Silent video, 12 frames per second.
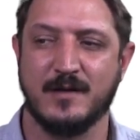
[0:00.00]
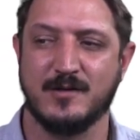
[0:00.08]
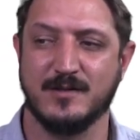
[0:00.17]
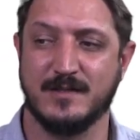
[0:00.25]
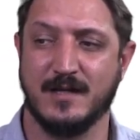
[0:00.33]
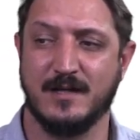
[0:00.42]

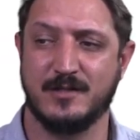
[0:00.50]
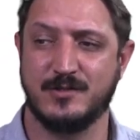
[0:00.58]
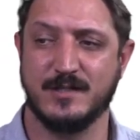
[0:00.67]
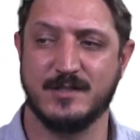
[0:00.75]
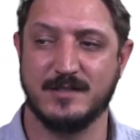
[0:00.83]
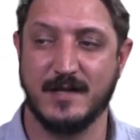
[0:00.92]
Because they're
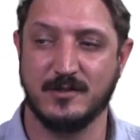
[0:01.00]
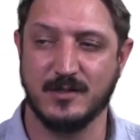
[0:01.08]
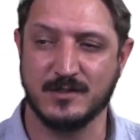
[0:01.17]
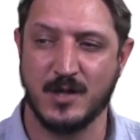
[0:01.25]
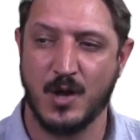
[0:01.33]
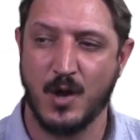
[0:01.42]
literally just saying to
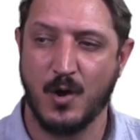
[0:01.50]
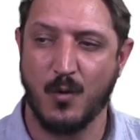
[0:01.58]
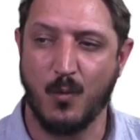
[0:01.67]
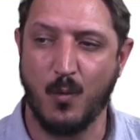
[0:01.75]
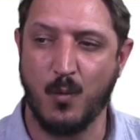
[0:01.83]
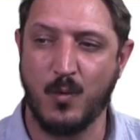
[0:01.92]
us,
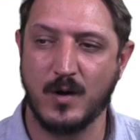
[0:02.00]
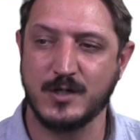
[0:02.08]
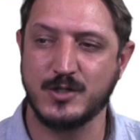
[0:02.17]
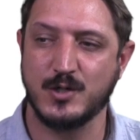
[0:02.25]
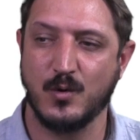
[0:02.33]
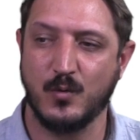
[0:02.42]

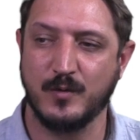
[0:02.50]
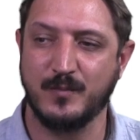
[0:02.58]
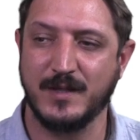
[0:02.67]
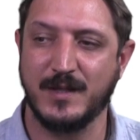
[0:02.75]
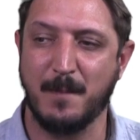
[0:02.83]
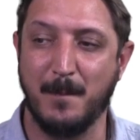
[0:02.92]
which would
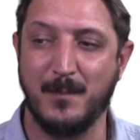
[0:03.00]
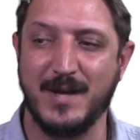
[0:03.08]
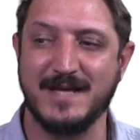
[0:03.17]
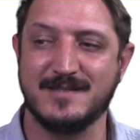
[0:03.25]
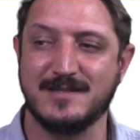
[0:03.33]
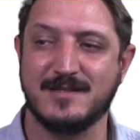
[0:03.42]
be the
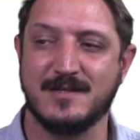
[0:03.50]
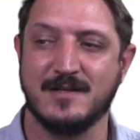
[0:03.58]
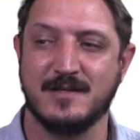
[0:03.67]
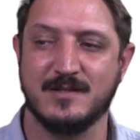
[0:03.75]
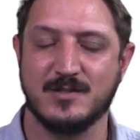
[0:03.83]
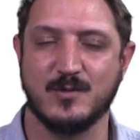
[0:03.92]
best
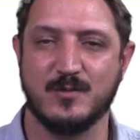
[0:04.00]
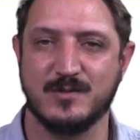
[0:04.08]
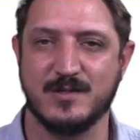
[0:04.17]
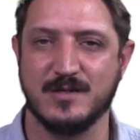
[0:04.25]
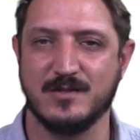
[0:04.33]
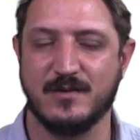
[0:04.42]

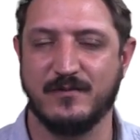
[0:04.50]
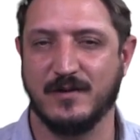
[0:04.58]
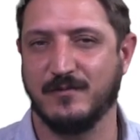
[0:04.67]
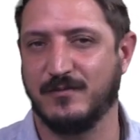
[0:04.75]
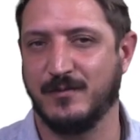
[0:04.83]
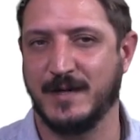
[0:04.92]
sources of
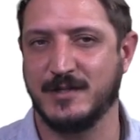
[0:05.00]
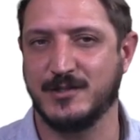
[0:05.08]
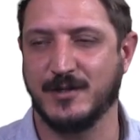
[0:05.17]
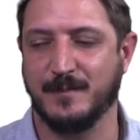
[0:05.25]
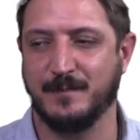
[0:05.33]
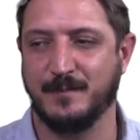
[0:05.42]

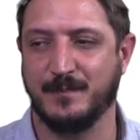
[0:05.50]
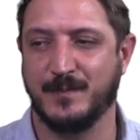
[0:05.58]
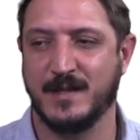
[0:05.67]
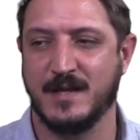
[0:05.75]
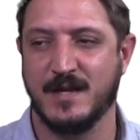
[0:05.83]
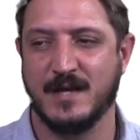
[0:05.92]
information?
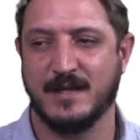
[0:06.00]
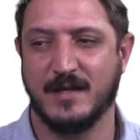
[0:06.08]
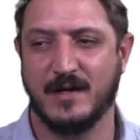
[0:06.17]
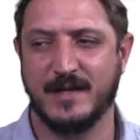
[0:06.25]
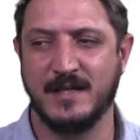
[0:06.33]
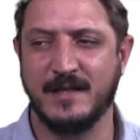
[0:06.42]

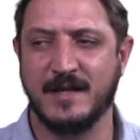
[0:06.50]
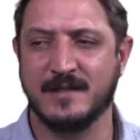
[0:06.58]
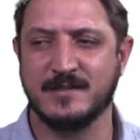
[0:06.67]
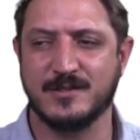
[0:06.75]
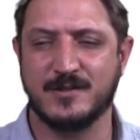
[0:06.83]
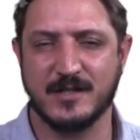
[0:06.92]
Now, in that
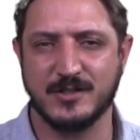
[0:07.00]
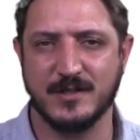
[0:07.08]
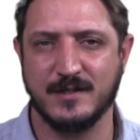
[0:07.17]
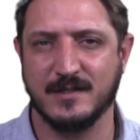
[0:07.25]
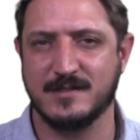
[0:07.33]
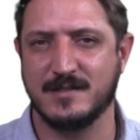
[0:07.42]

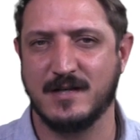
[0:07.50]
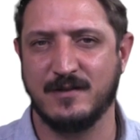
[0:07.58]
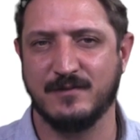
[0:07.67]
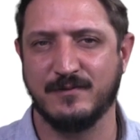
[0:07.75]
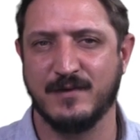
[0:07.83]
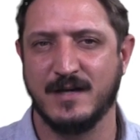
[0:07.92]
instruction
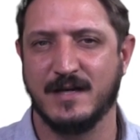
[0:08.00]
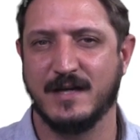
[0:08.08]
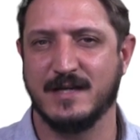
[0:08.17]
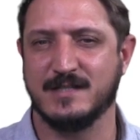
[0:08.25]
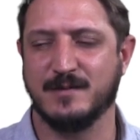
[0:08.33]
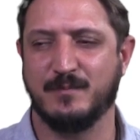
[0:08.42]
itself
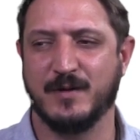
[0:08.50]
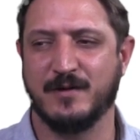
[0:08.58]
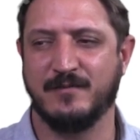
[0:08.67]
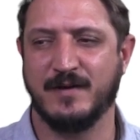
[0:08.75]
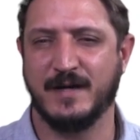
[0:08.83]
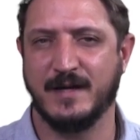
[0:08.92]
is a bit
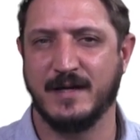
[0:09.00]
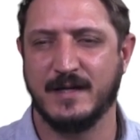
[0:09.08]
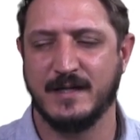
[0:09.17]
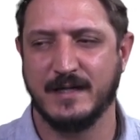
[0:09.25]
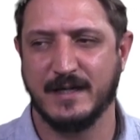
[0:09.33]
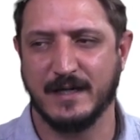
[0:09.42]
of a
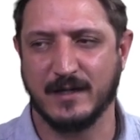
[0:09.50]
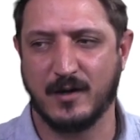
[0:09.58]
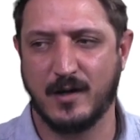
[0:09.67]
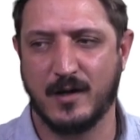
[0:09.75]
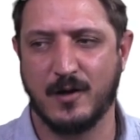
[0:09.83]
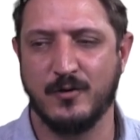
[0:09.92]

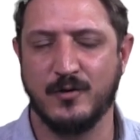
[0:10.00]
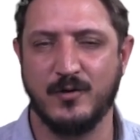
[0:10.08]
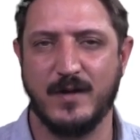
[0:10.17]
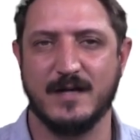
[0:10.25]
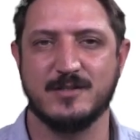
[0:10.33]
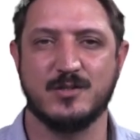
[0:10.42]

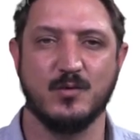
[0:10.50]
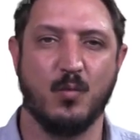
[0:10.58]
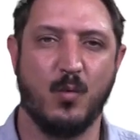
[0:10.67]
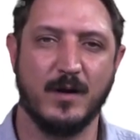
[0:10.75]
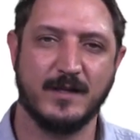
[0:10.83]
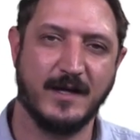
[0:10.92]
clue as to
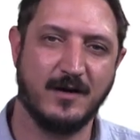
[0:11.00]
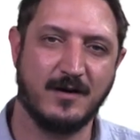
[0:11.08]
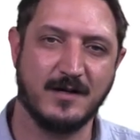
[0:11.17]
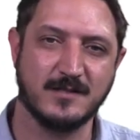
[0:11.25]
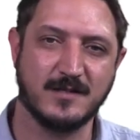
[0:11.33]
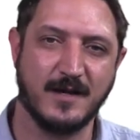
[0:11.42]
what they're
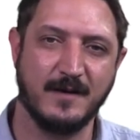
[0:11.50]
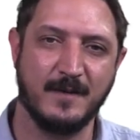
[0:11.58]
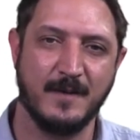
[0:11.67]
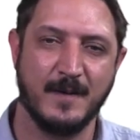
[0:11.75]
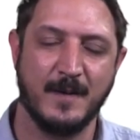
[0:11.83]
asking,